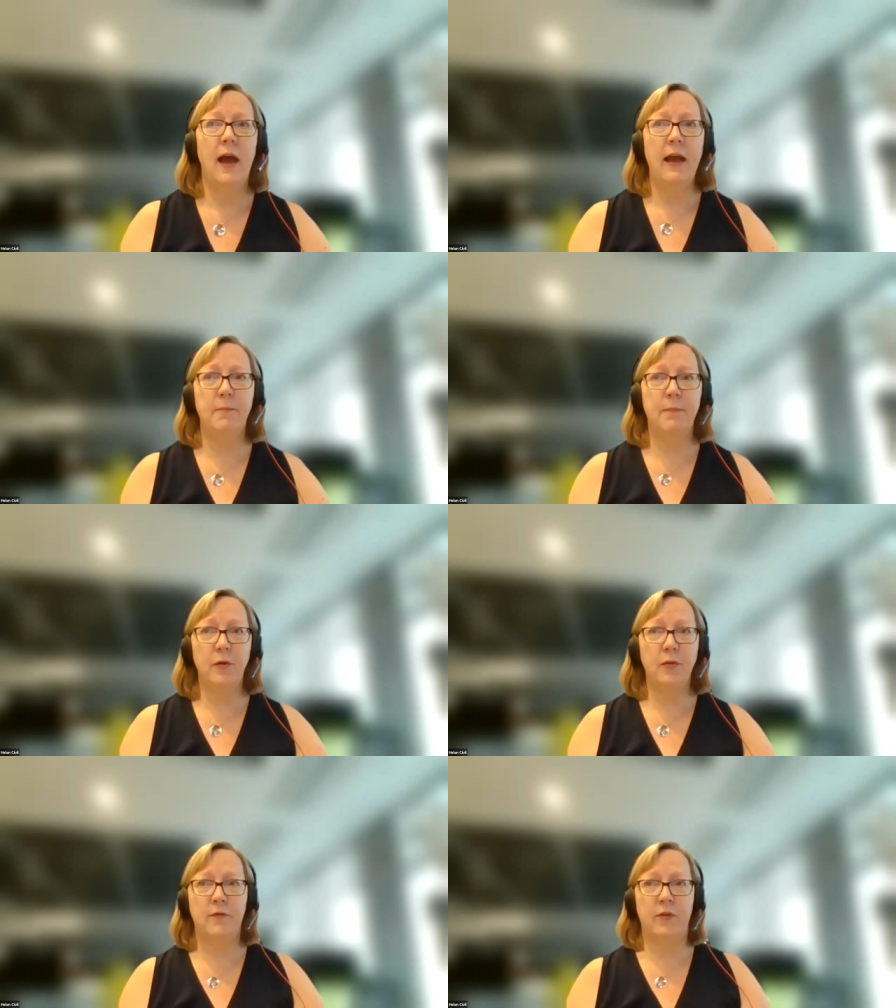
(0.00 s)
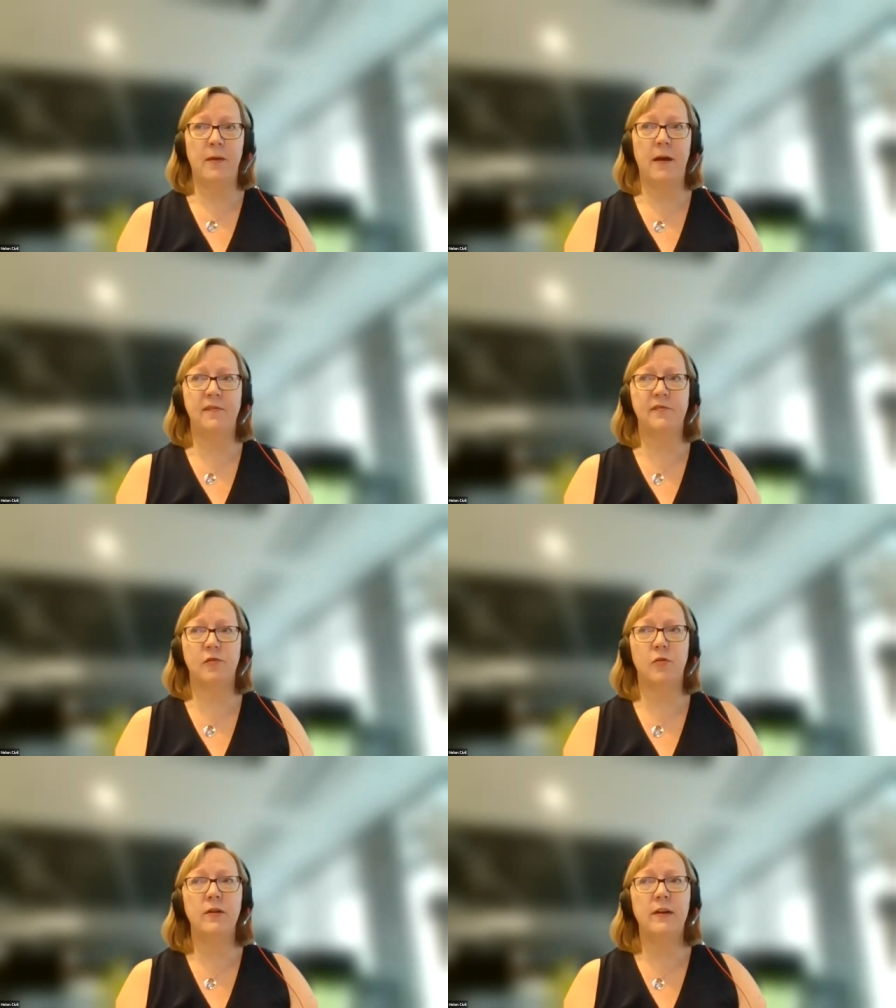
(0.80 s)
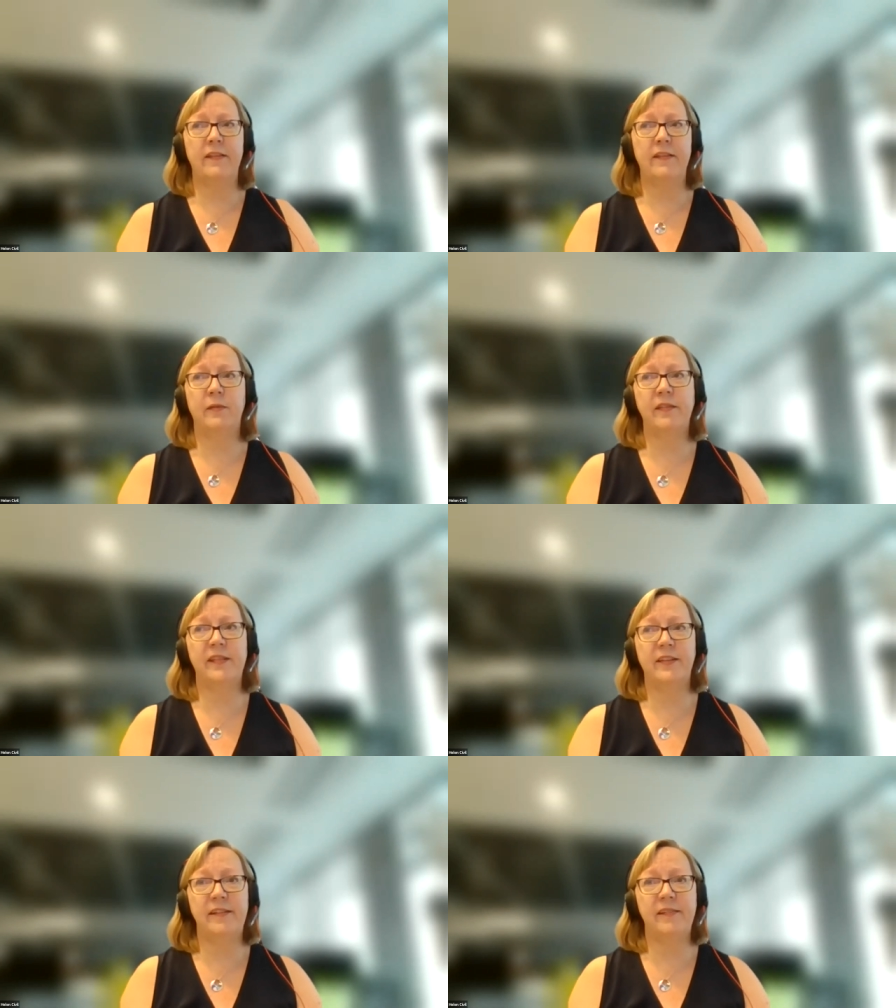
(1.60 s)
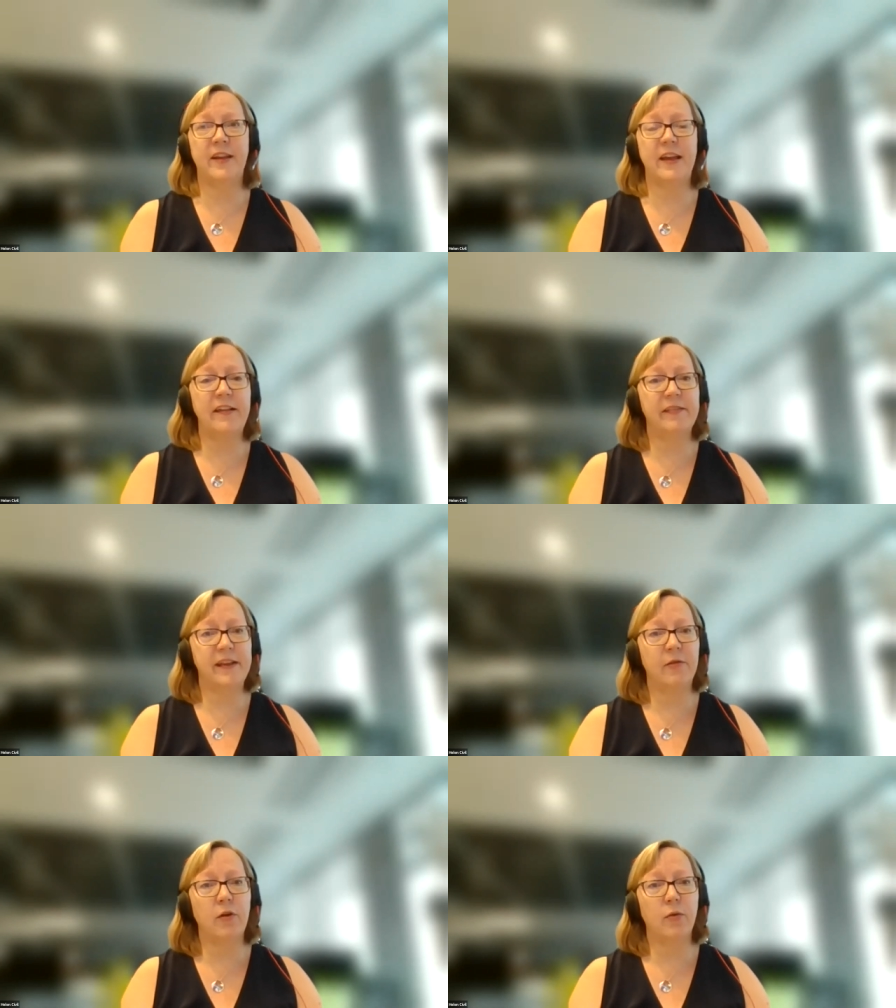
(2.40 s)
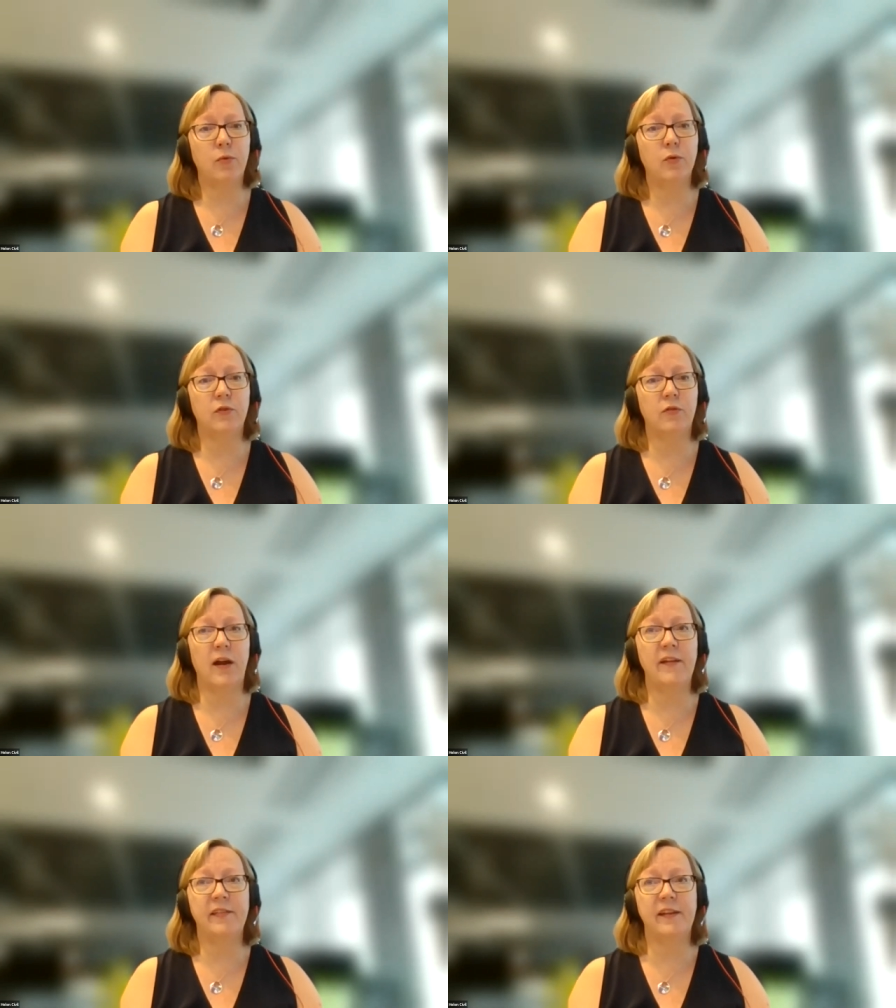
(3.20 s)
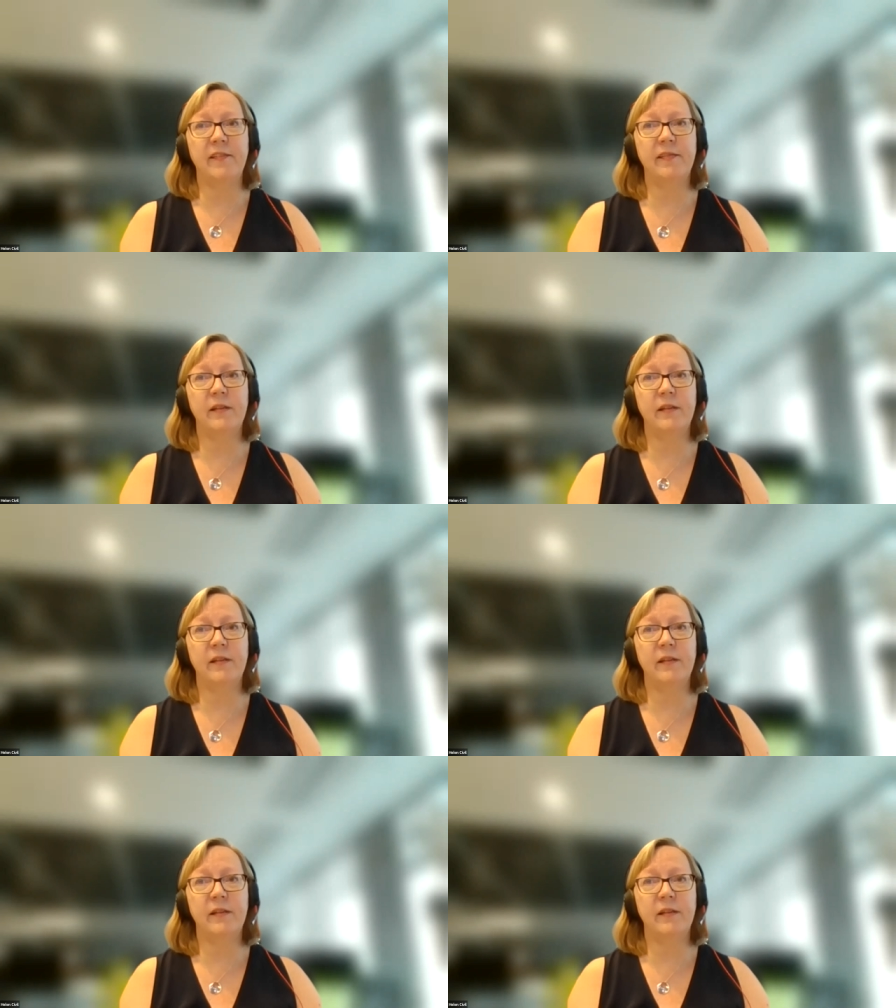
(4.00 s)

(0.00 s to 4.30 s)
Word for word: And both of them have strong links with the city's Day Zero water crisis.